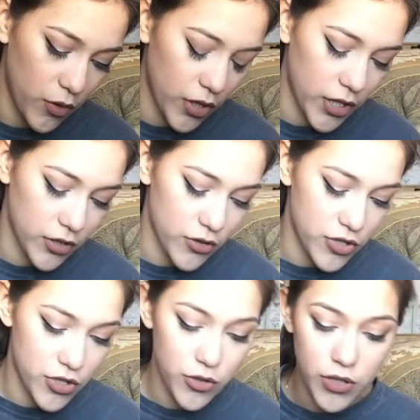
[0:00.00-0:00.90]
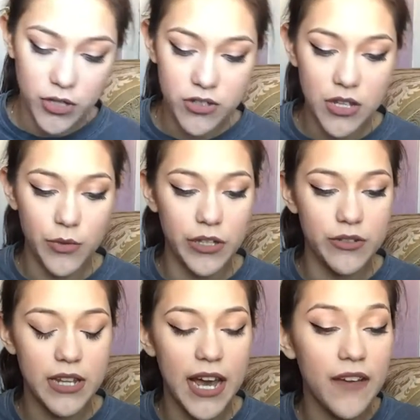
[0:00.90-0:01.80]
and those two colors that we
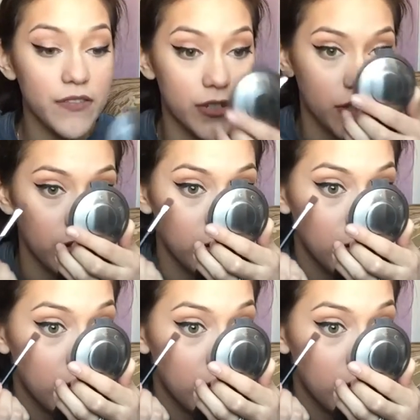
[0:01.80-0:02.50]
used after,